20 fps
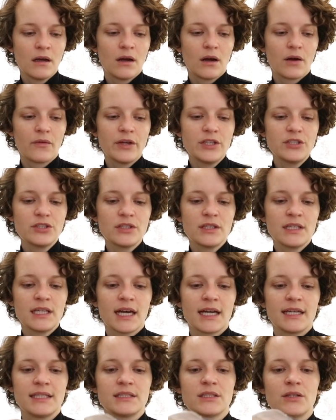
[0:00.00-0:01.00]
Originally,
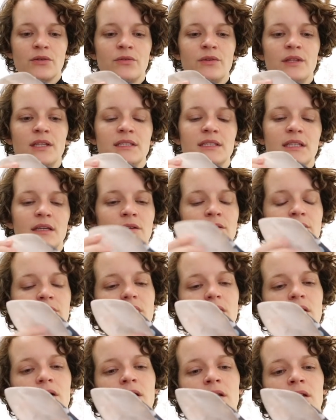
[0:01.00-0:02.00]
I sewed these ears
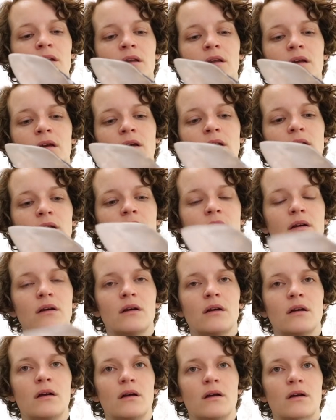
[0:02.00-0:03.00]
on
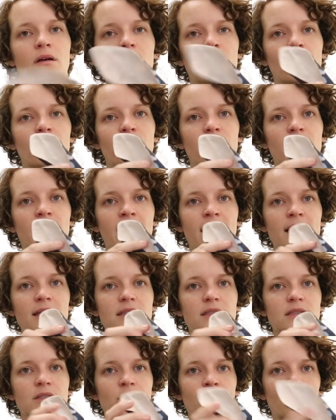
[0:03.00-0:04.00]
flat,
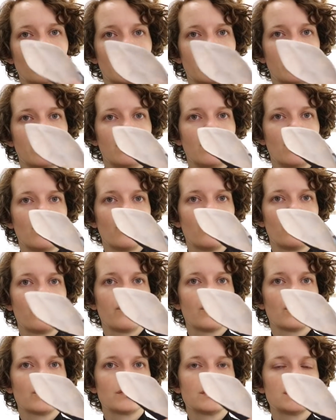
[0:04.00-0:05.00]
so with no
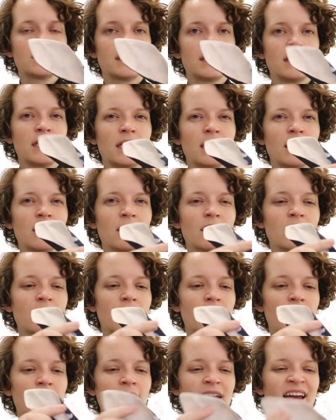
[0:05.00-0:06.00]
folds in the ear,
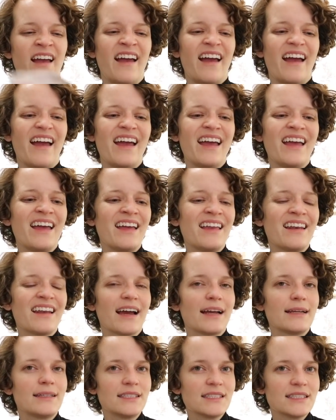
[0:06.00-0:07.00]
and
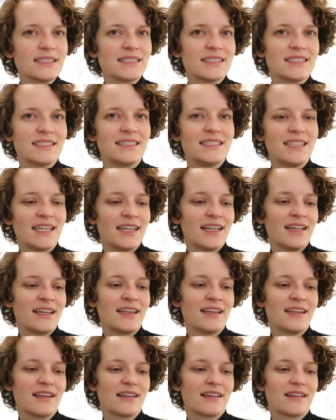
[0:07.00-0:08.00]
I just
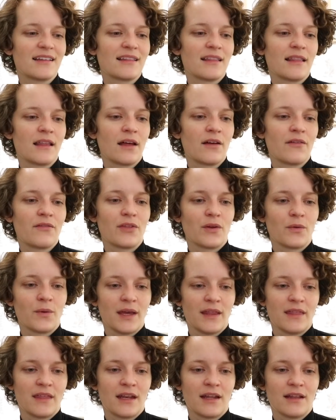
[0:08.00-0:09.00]
didn't love the
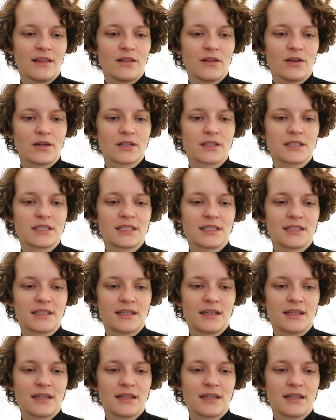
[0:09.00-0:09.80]
way that it looked.